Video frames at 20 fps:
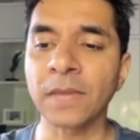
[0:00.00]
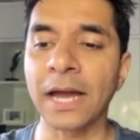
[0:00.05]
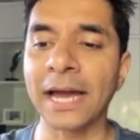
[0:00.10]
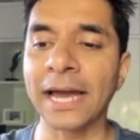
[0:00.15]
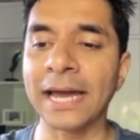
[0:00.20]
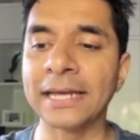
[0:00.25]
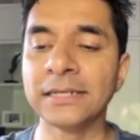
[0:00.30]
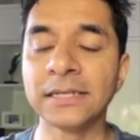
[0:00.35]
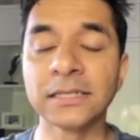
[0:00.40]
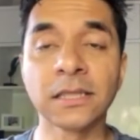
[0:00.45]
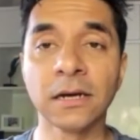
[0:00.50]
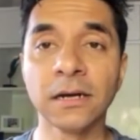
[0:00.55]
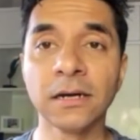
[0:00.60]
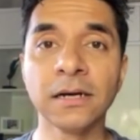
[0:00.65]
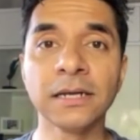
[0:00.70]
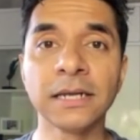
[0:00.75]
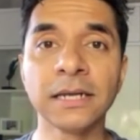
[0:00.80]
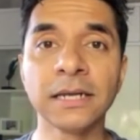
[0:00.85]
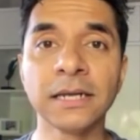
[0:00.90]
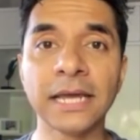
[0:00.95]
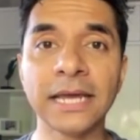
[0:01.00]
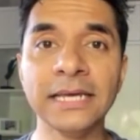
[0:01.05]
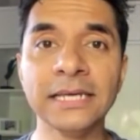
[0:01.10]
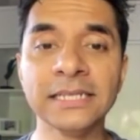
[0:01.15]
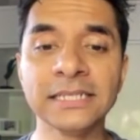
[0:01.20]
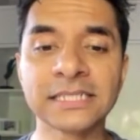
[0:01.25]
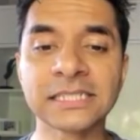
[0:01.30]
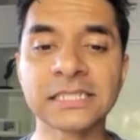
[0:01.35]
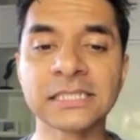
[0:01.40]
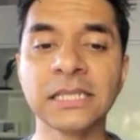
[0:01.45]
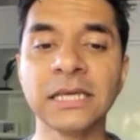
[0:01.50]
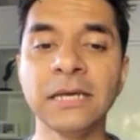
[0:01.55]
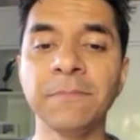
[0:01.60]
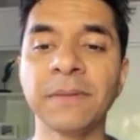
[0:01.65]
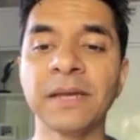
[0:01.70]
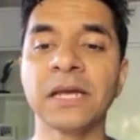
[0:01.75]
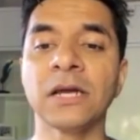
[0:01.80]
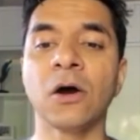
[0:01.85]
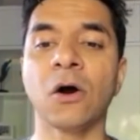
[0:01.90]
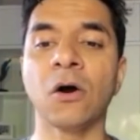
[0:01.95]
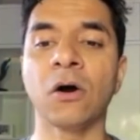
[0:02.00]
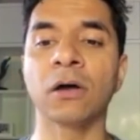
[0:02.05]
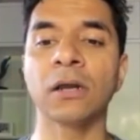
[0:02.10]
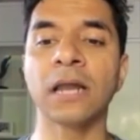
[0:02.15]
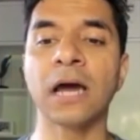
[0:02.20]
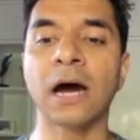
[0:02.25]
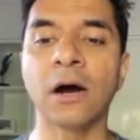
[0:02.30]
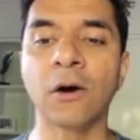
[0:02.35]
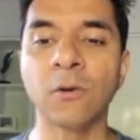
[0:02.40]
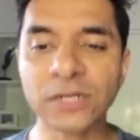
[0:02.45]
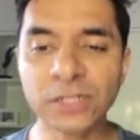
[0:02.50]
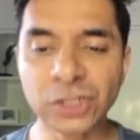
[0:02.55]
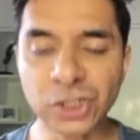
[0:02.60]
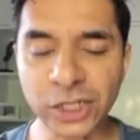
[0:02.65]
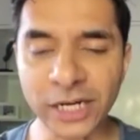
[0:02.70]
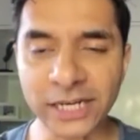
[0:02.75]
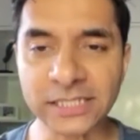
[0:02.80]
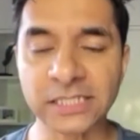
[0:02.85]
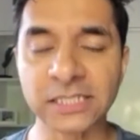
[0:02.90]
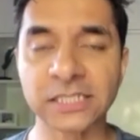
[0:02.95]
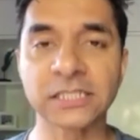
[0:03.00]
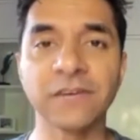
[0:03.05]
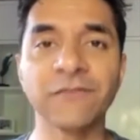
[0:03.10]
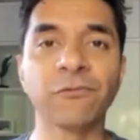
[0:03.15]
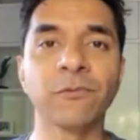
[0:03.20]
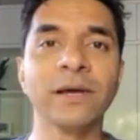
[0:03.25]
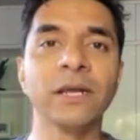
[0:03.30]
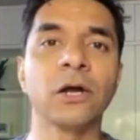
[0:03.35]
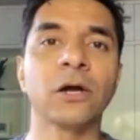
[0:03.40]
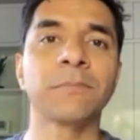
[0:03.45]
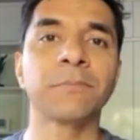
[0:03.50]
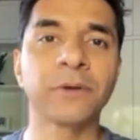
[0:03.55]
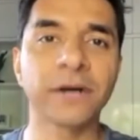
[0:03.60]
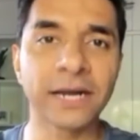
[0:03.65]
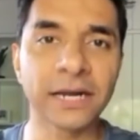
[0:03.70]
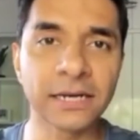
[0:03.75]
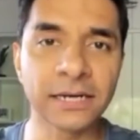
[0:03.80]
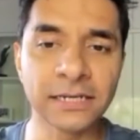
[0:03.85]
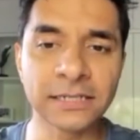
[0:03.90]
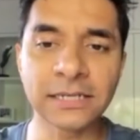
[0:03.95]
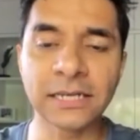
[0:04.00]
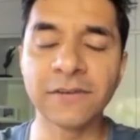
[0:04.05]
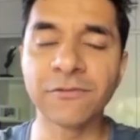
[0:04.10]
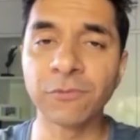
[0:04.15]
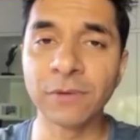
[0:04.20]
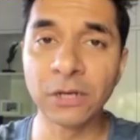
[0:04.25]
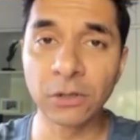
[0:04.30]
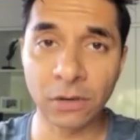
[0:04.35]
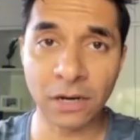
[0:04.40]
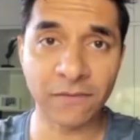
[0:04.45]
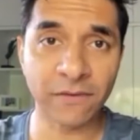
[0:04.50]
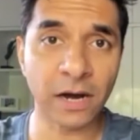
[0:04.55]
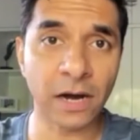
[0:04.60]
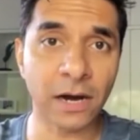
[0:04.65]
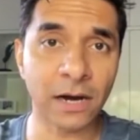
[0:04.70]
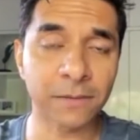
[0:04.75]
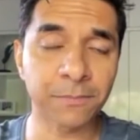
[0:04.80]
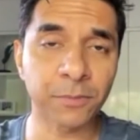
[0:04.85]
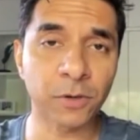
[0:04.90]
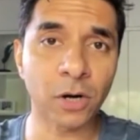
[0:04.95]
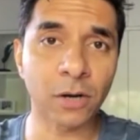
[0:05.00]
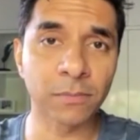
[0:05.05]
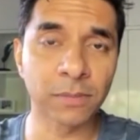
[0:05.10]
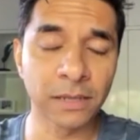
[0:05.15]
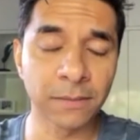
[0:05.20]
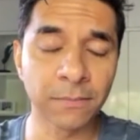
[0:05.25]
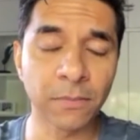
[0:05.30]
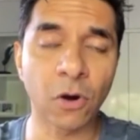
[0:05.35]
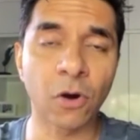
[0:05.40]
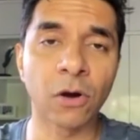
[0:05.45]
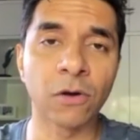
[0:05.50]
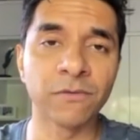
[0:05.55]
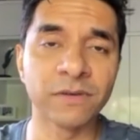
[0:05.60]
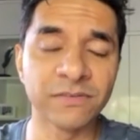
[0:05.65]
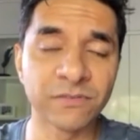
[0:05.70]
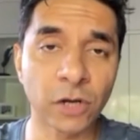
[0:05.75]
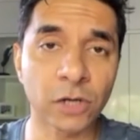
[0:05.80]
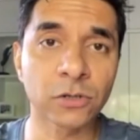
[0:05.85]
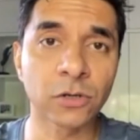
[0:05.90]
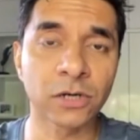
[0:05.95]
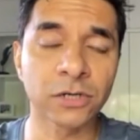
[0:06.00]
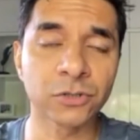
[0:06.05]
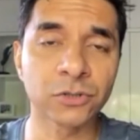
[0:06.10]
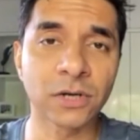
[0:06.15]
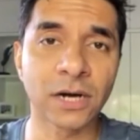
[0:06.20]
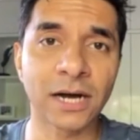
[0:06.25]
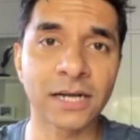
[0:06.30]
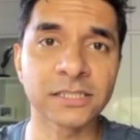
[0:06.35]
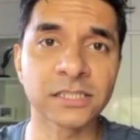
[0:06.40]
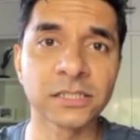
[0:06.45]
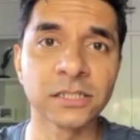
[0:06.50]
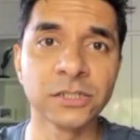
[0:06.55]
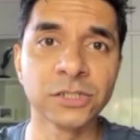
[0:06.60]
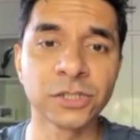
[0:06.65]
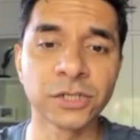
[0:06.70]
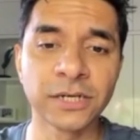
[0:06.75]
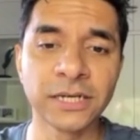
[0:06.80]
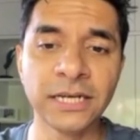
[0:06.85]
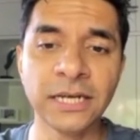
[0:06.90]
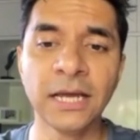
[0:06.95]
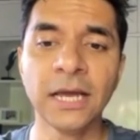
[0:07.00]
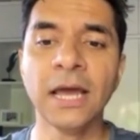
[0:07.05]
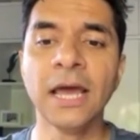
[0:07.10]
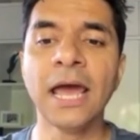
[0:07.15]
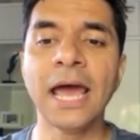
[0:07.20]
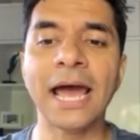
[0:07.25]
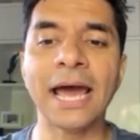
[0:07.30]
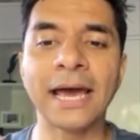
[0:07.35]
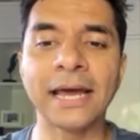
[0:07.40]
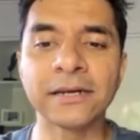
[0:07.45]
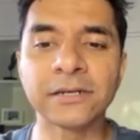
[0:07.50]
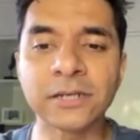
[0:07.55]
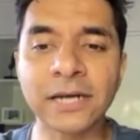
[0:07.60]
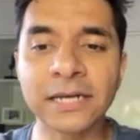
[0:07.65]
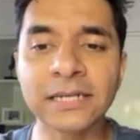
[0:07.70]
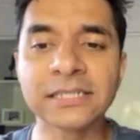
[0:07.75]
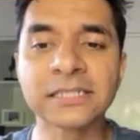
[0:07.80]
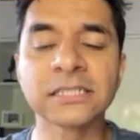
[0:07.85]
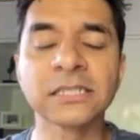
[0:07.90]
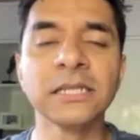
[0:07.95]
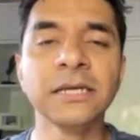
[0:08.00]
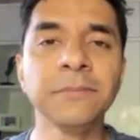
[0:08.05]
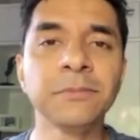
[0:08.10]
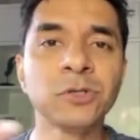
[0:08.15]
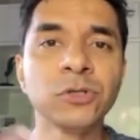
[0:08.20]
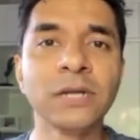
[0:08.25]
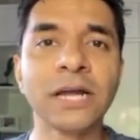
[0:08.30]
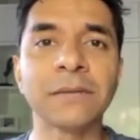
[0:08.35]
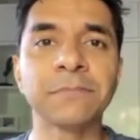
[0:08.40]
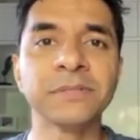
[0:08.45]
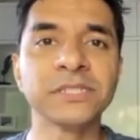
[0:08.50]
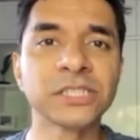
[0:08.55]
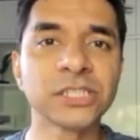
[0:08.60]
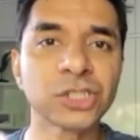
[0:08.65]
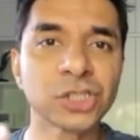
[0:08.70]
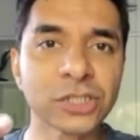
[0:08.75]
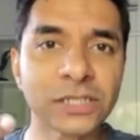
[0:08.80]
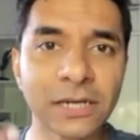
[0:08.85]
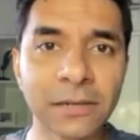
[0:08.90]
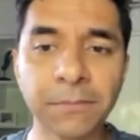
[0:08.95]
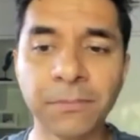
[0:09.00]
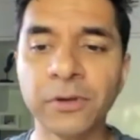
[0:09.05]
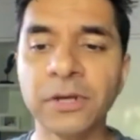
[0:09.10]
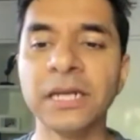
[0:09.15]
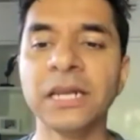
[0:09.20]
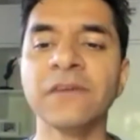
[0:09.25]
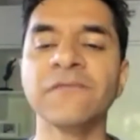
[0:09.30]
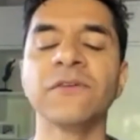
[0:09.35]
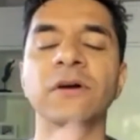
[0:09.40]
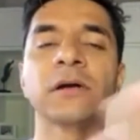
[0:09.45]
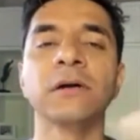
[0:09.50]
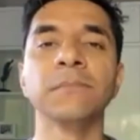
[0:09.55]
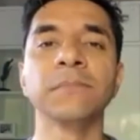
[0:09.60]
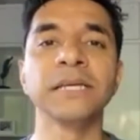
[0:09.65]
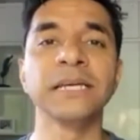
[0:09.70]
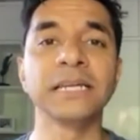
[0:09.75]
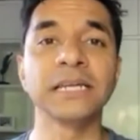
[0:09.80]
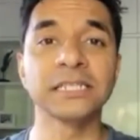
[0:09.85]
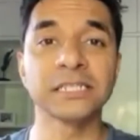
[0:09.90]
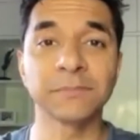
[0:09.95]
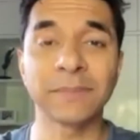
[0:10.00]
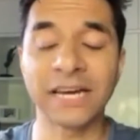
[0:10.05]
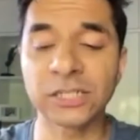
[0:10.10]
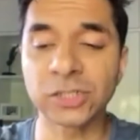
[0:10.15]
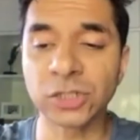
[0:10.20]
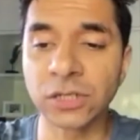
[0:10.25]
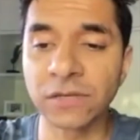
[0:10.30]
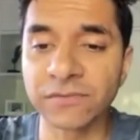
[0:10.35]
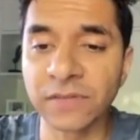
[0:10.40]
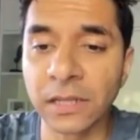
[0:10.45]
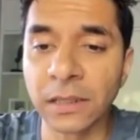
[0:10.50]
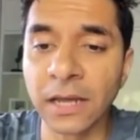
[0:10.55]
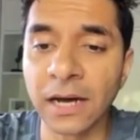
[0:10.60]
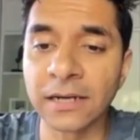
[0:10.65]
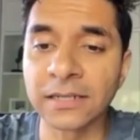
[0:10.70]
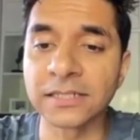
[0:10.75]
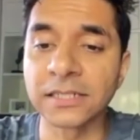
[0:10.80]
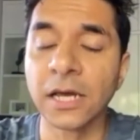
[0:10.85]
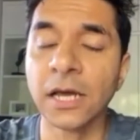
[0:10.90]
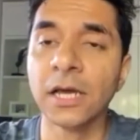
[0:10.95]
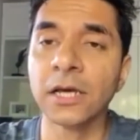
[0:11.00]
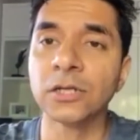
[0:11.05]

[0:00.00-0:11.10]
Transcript: And the third is sleeping on our chests if we're not pregnant and if we don't have a heart problem or we've not gone through heart surgery, and trying to sleep through that position and breathing for complete expansion of the lungs.